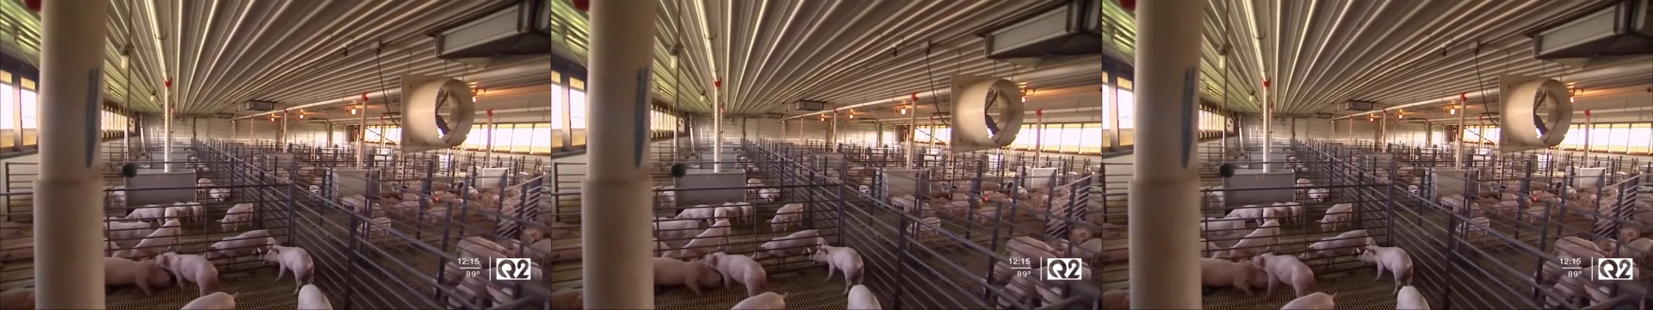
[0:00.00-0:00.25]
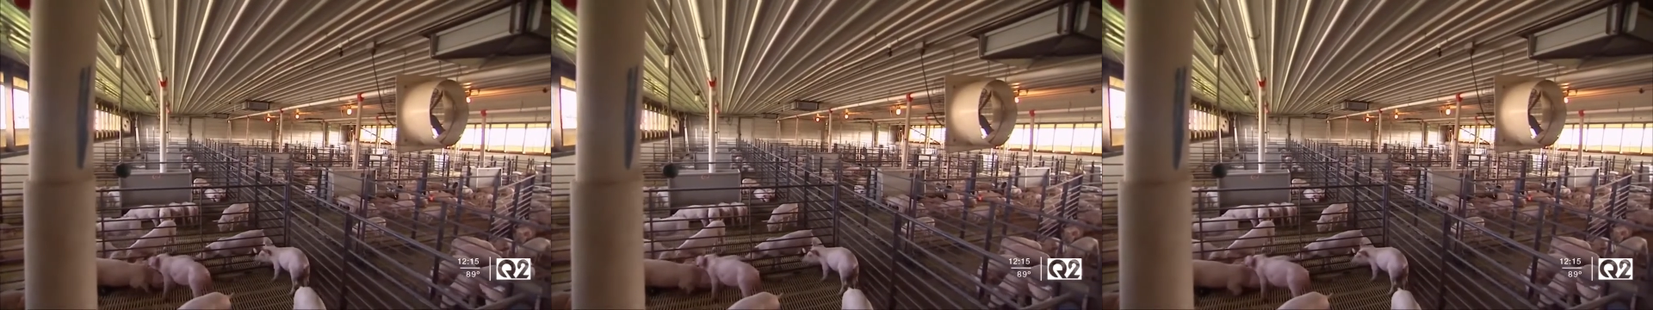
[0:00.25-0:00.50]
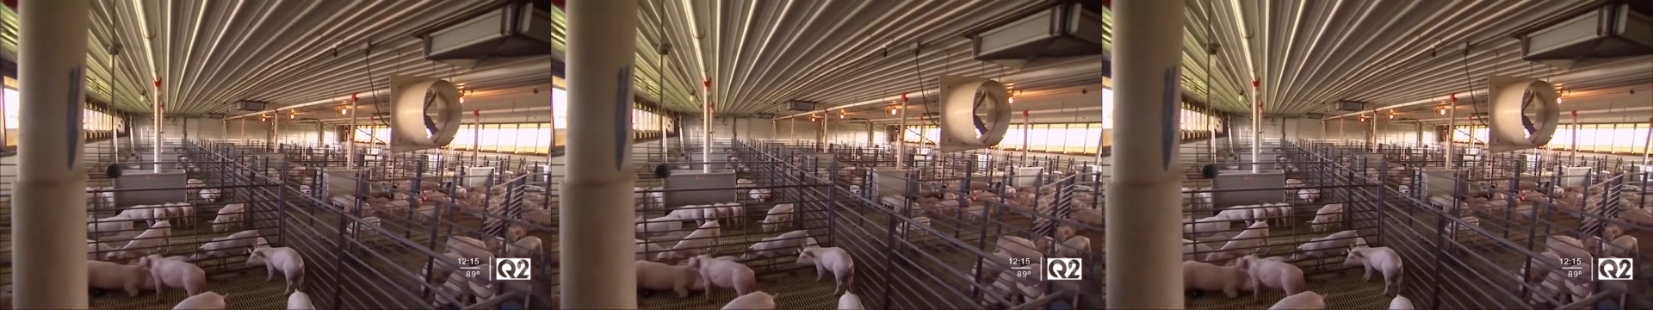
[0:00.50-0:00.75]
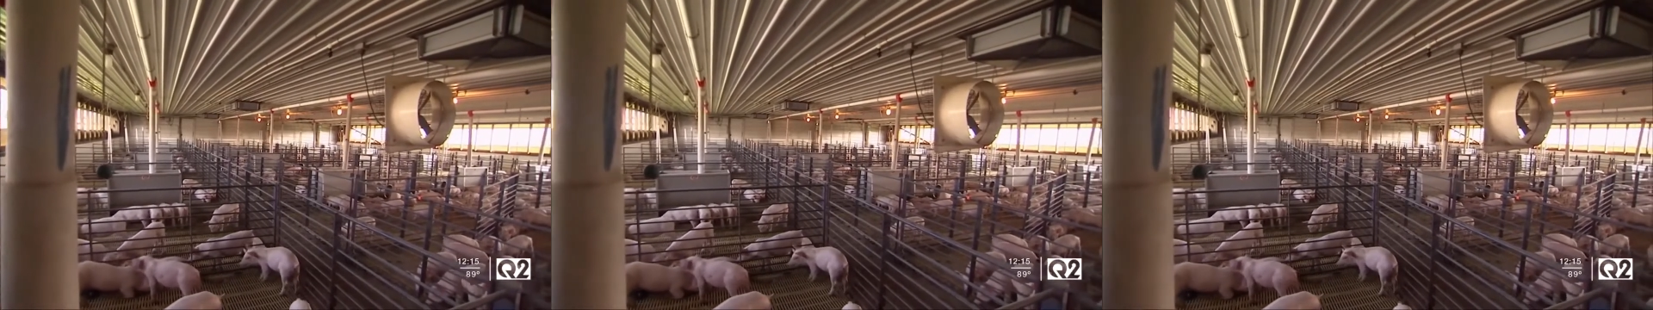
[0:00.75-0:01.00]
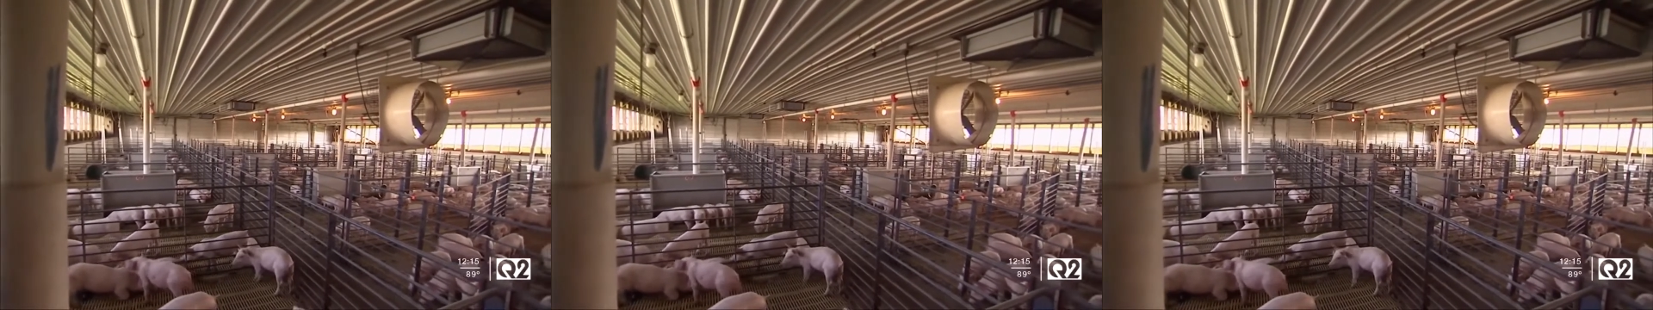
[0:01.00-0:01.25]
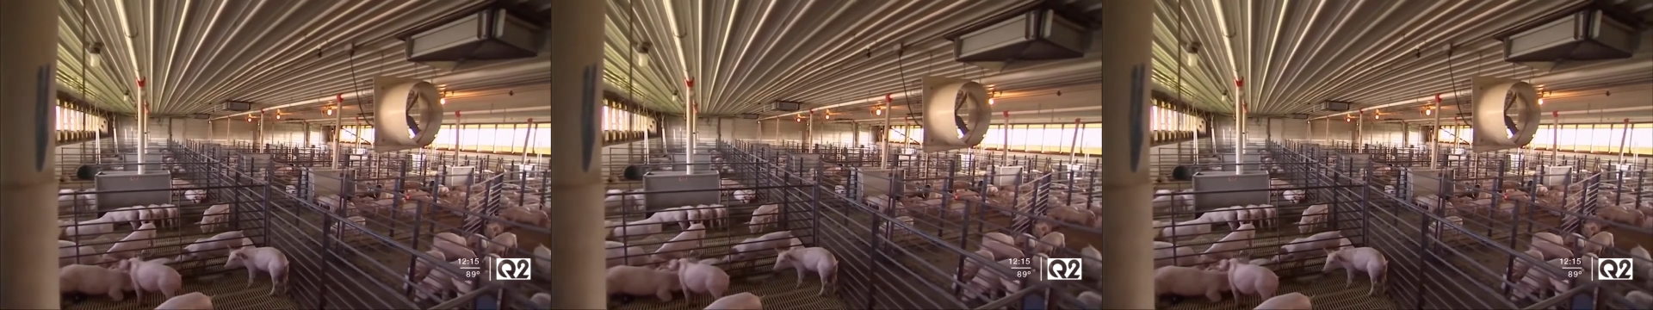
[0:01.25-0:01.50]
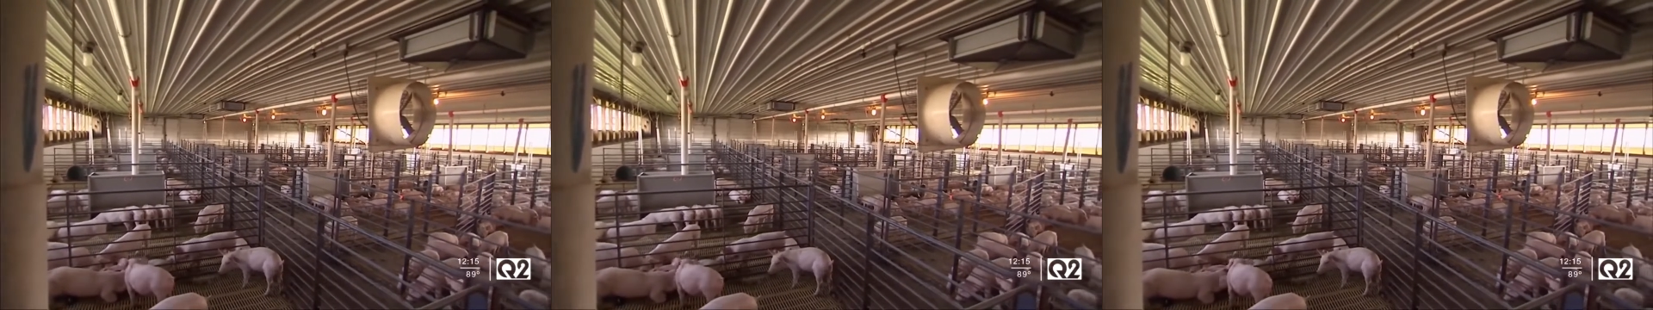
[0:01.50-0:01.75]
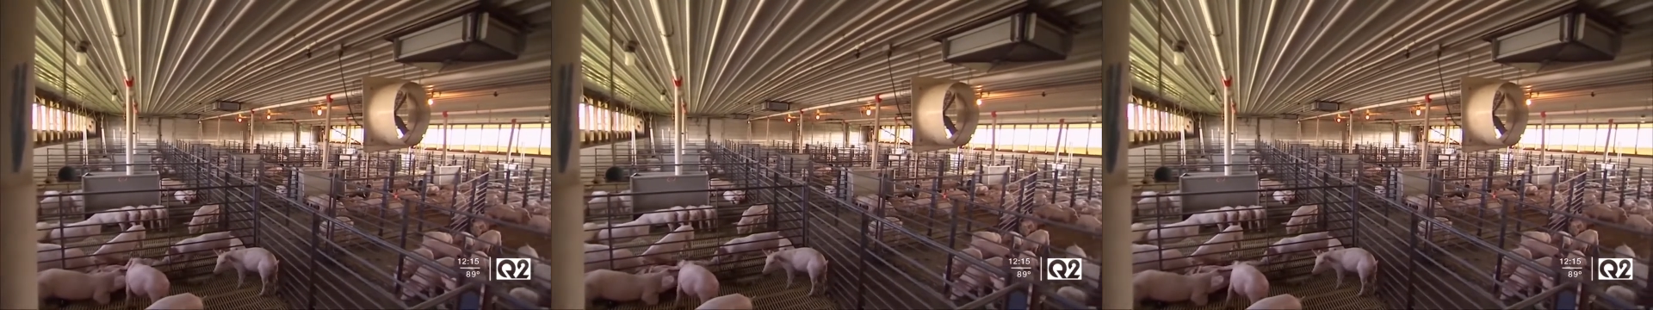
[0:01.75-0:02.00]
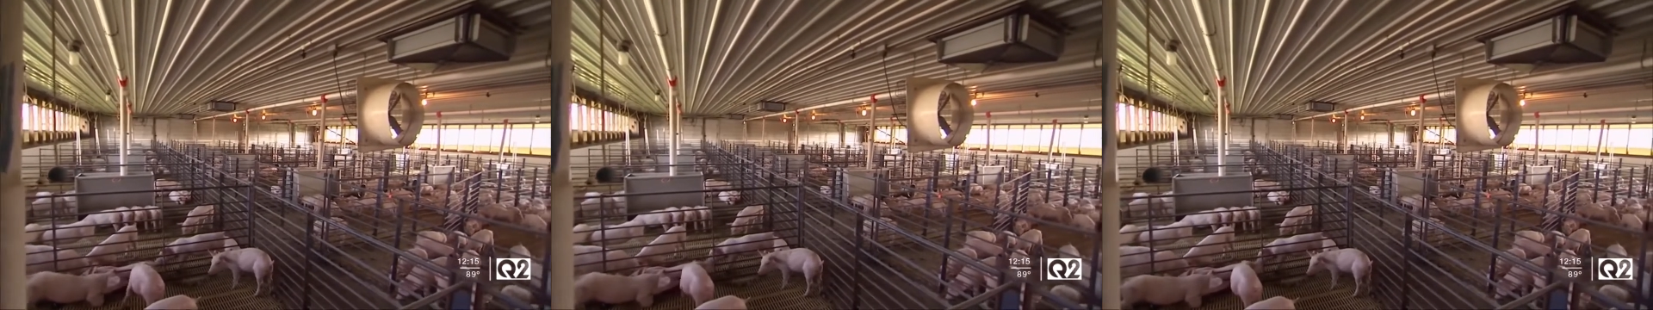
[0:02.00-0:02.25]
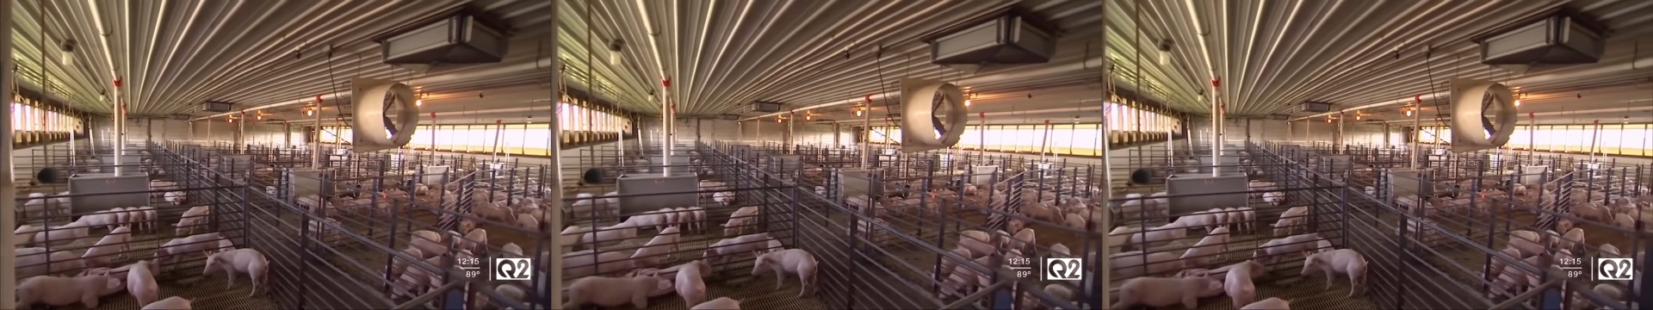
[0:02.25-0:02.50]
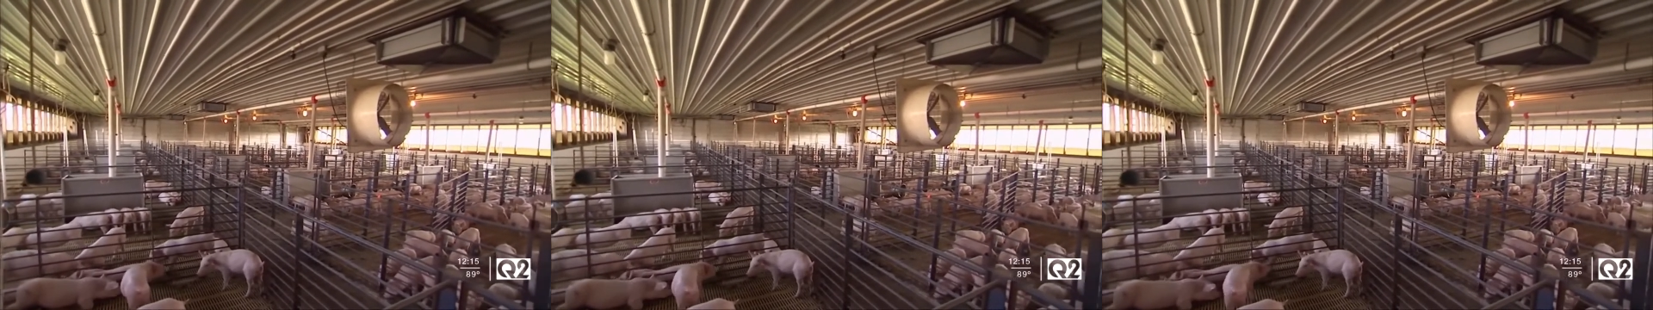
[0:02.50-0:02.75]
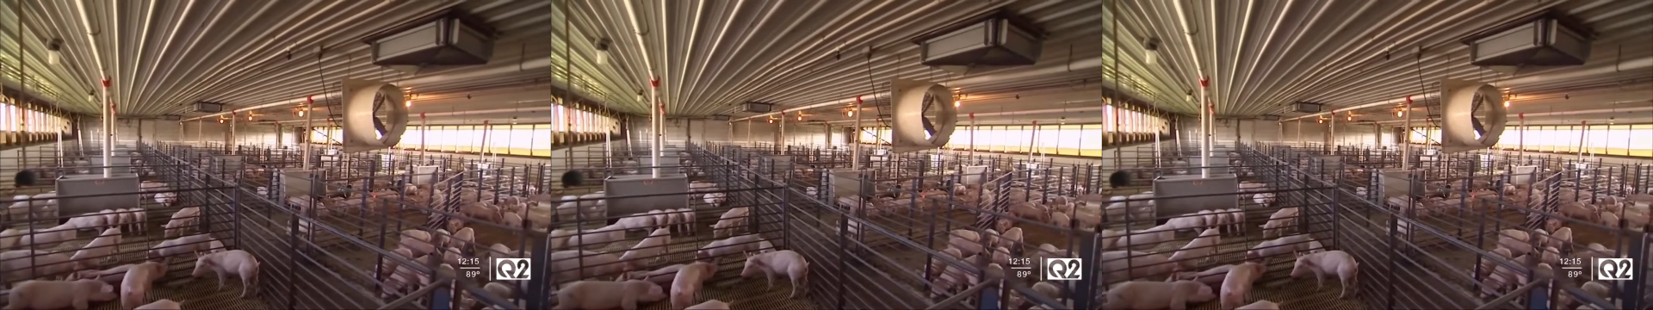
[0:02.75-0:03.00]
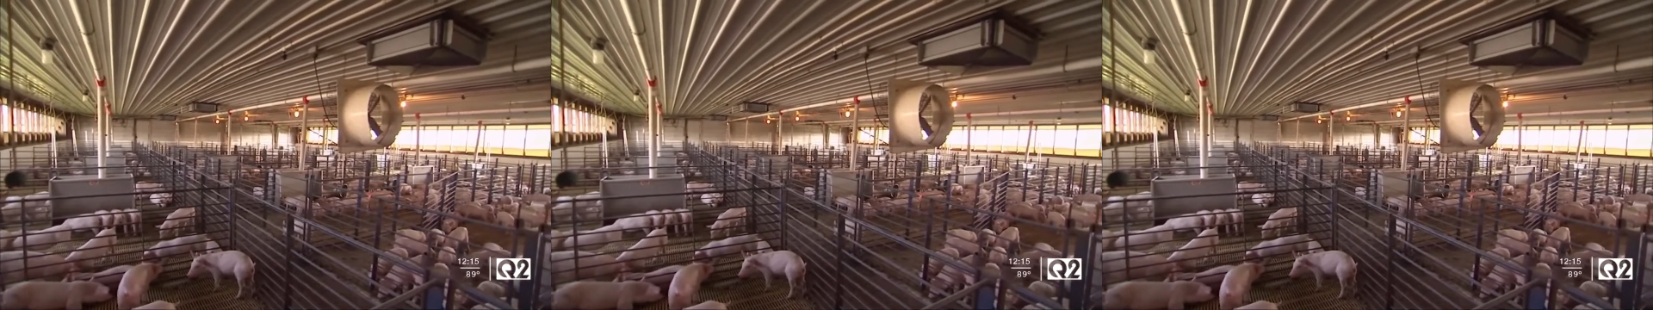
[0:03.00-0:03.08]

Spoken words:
Nobody's mouth can be seen.